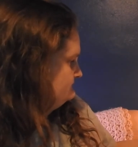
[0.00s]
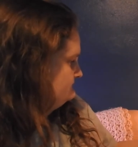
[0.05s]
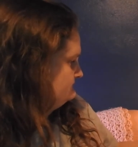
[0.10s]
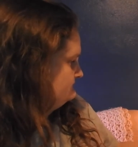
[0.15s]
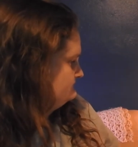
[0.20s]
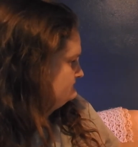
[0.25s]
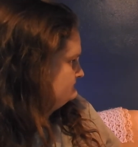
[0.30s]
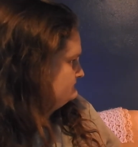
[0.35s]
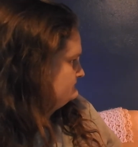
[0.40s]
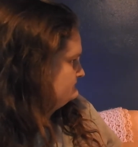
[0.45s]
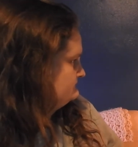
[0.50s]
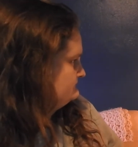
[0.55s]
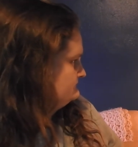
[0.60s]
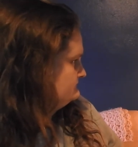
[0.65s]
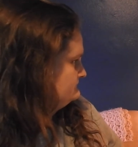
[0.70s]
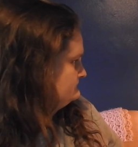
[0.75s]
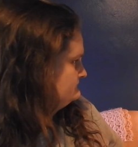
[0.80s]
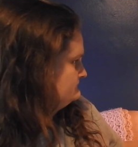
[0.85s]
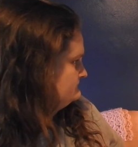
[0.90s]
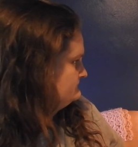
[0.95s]

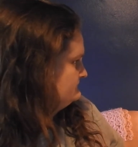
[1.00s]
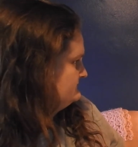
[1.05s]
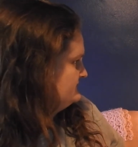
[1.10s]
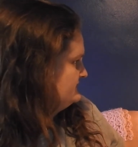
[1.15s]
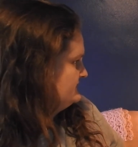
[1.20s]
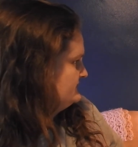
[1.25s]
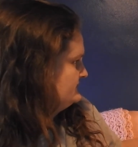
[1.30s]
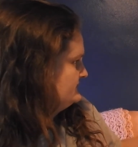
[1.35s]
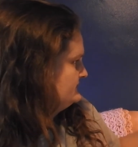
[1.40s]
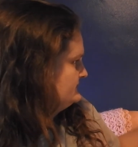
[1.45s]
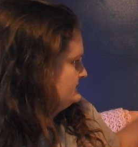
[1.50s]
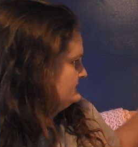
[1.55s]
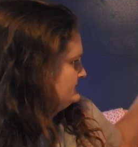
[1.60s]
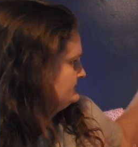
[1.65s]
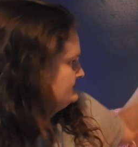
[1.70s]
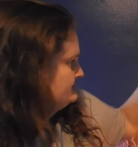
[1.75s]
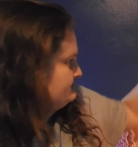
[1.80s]
[no speech]